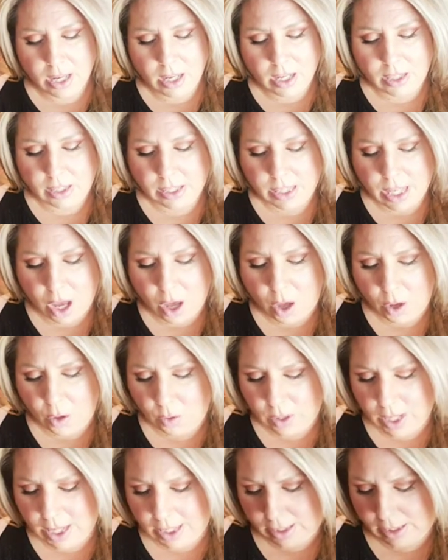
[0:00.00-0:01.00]
So
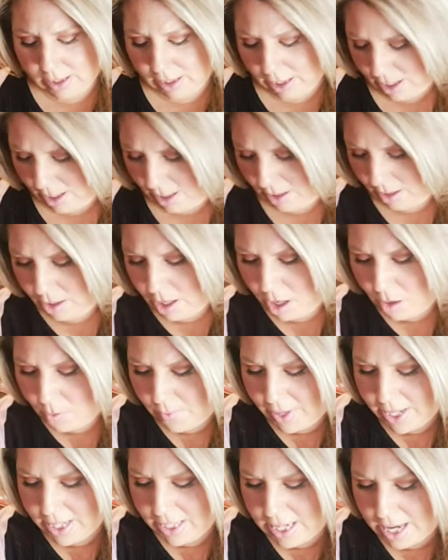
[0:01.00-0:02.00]
let's go
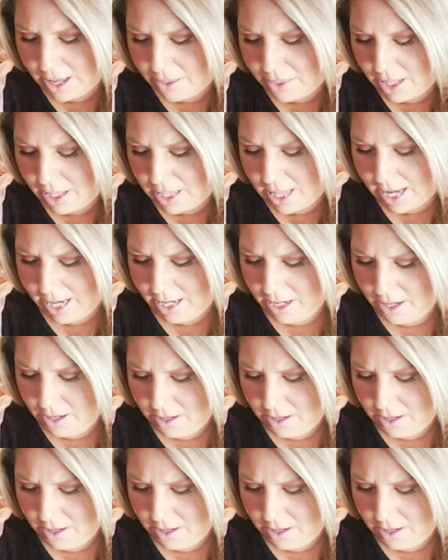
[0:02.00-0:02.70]
right down the line.